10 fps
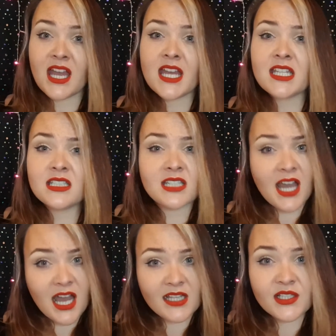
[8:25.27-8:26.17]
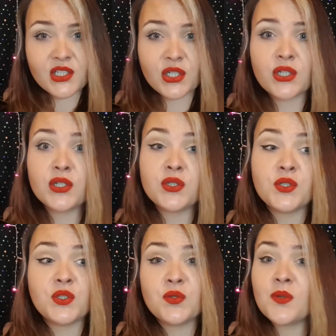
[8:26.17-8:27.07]
and asked her
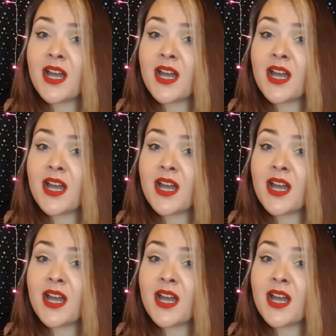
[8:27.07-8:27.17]
to